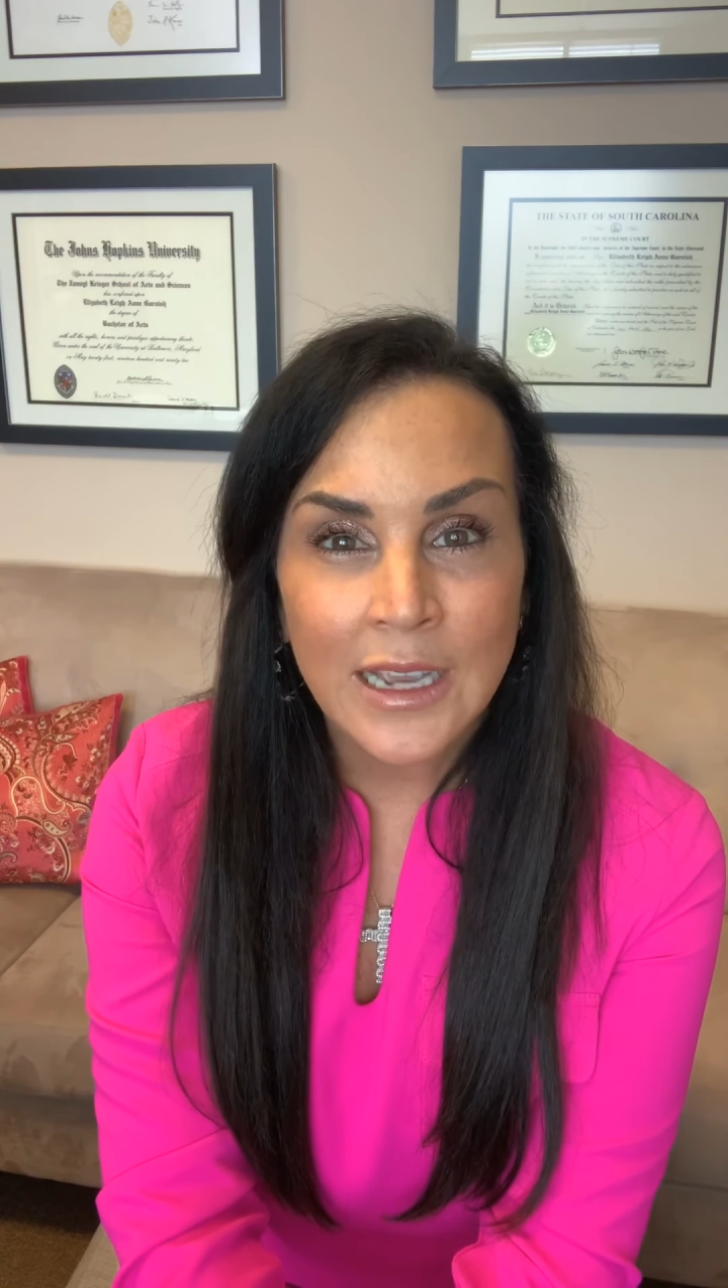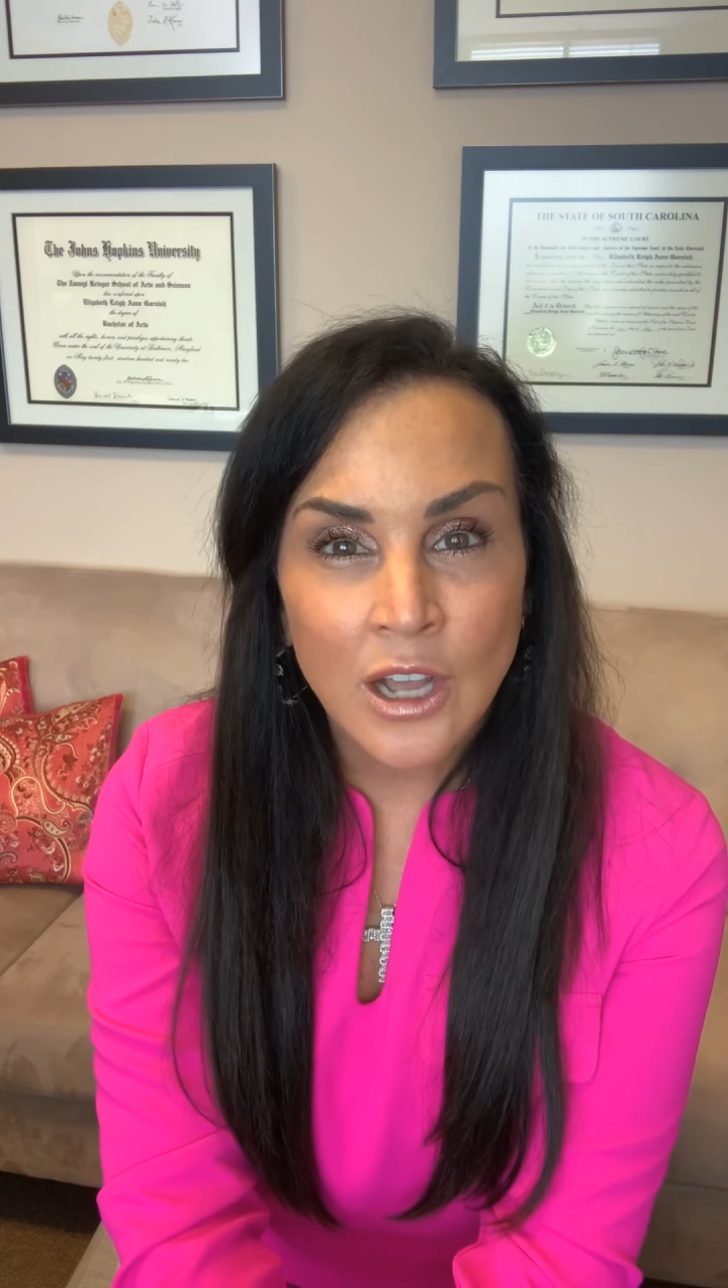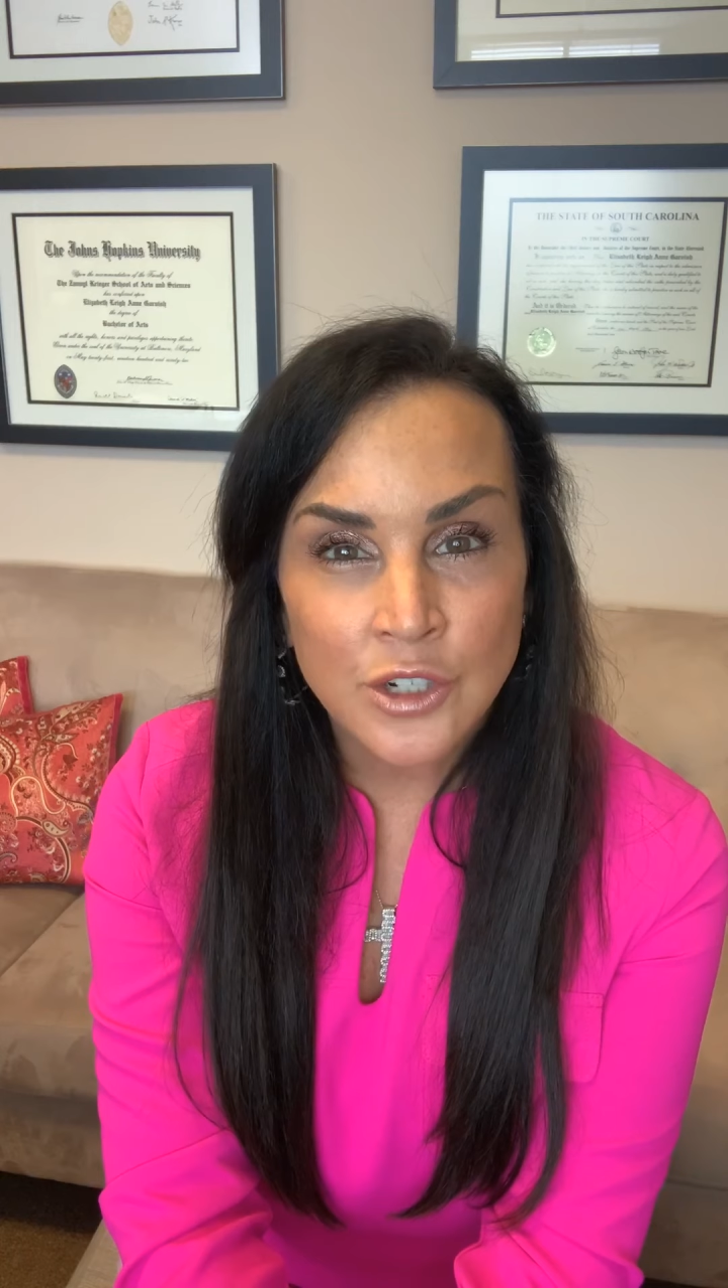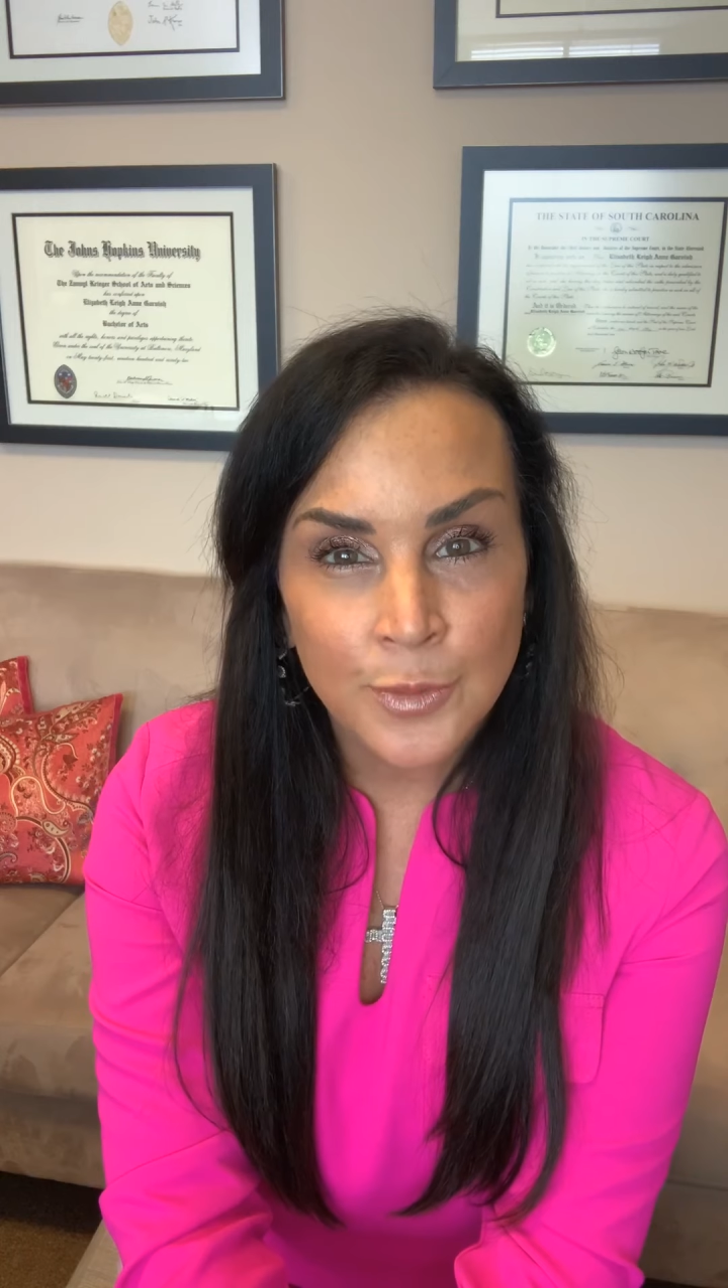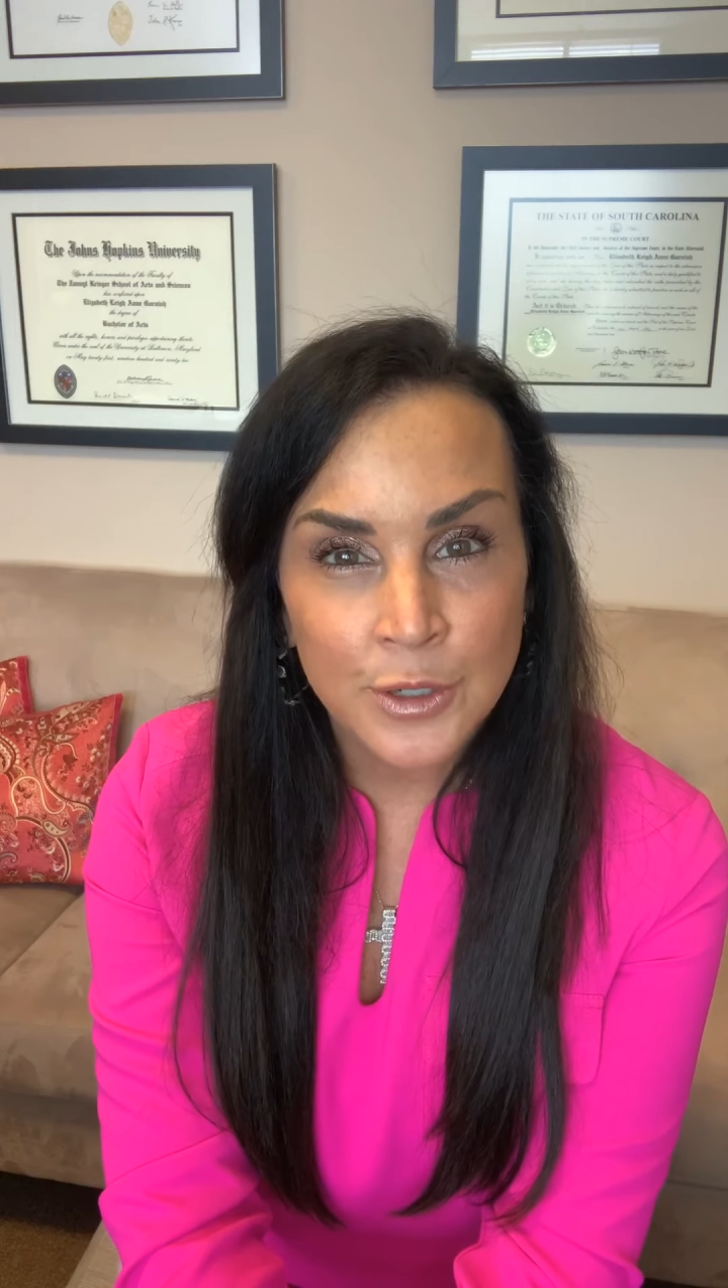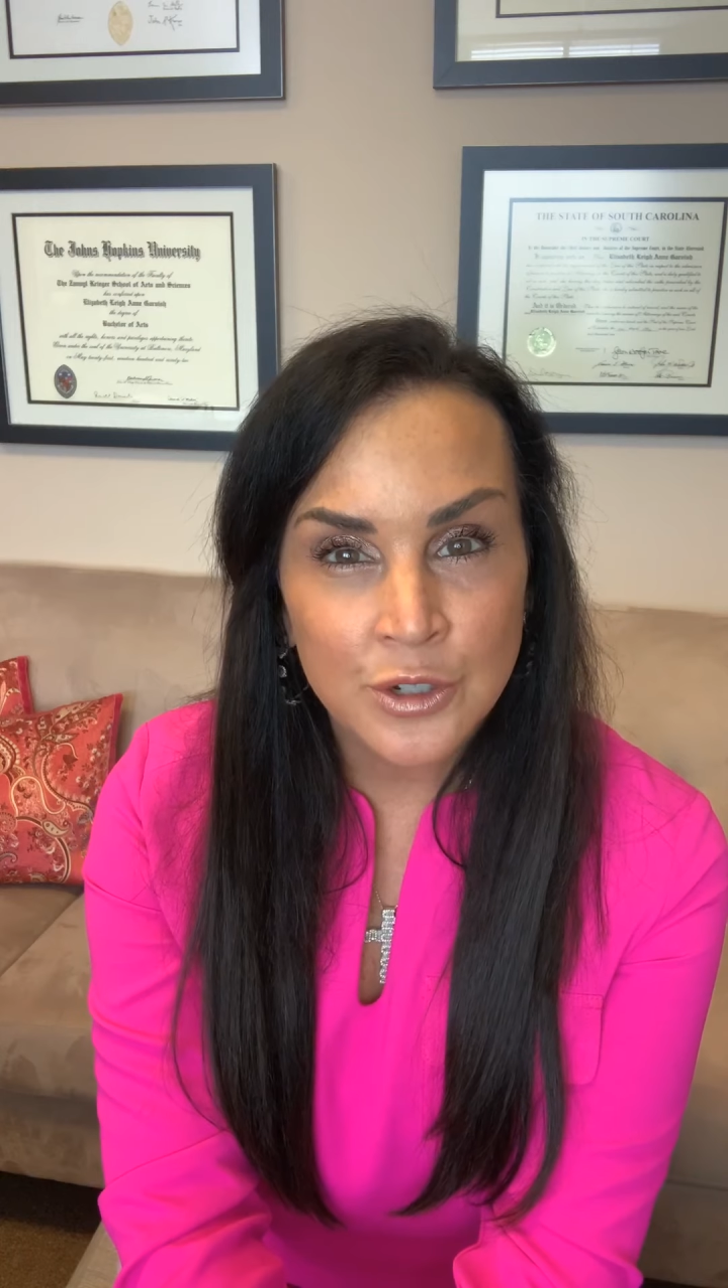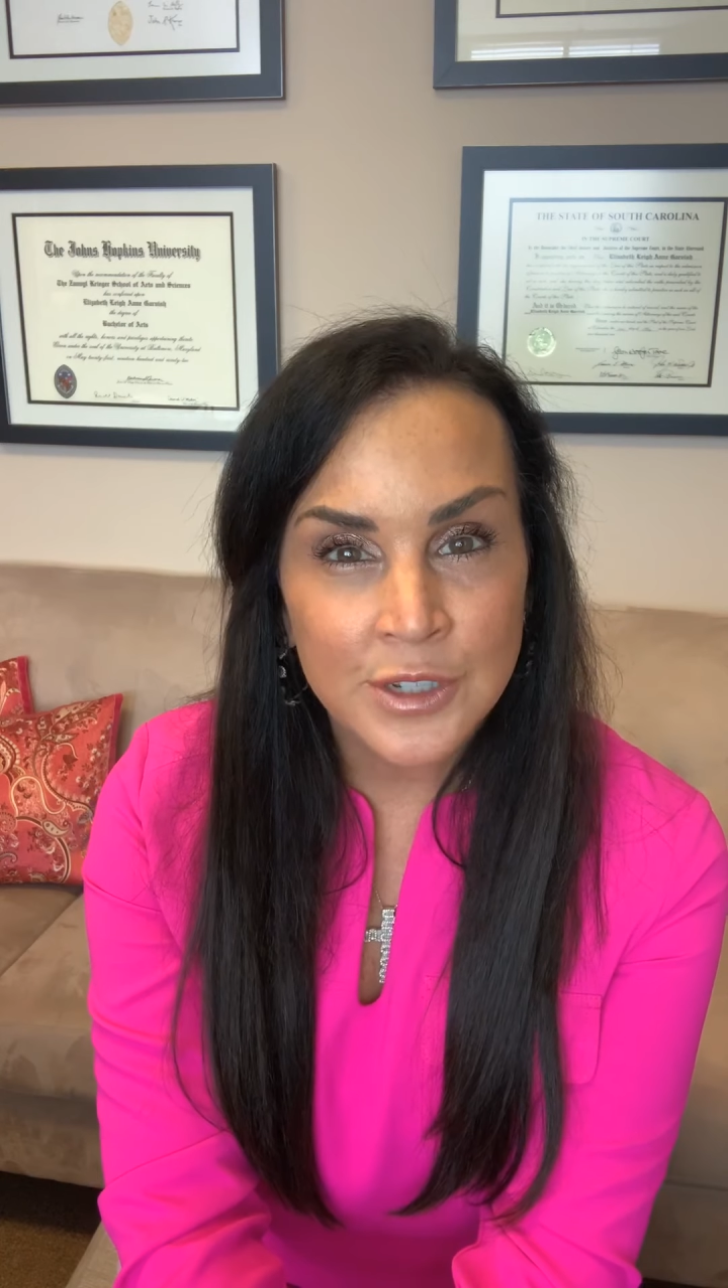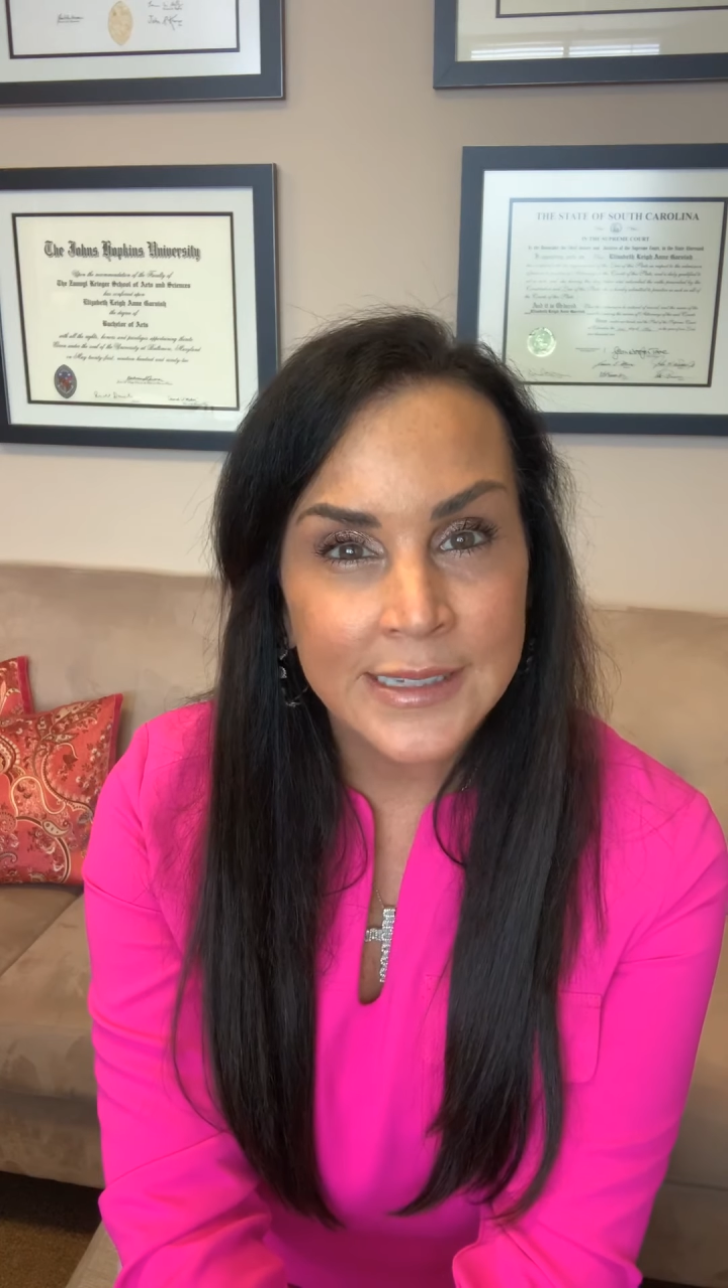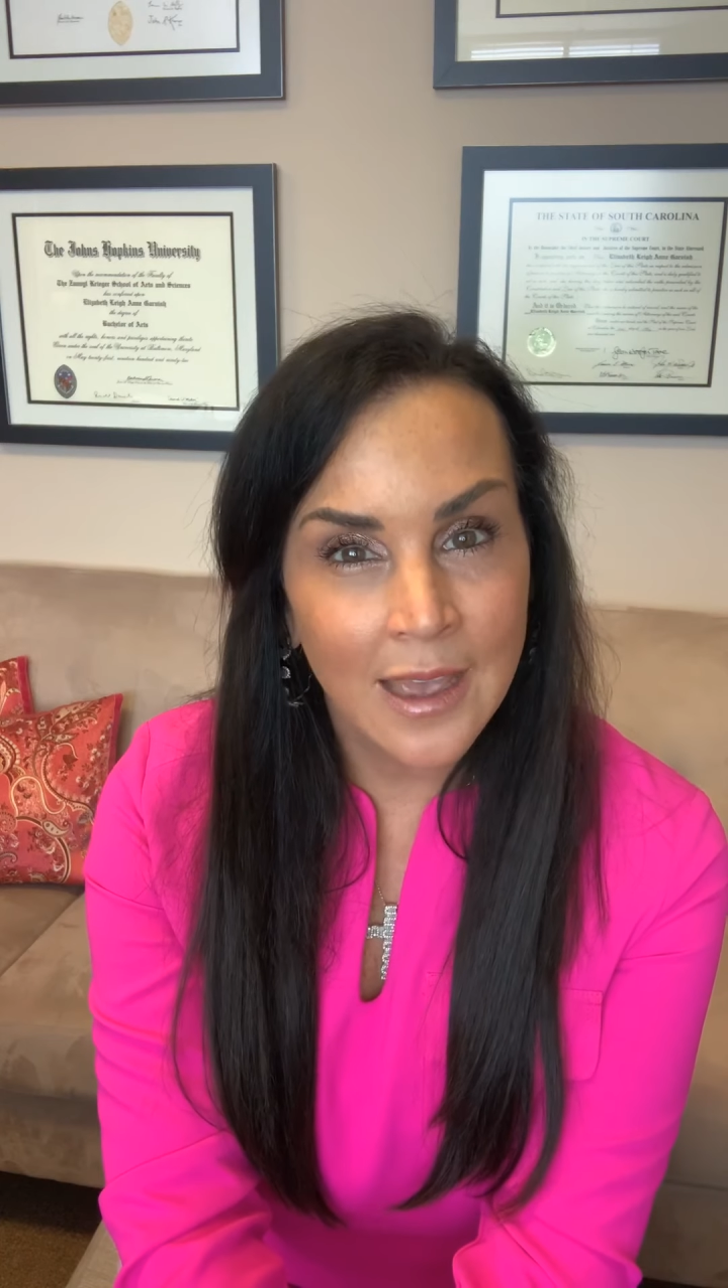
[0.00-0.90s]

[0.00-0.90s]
contributions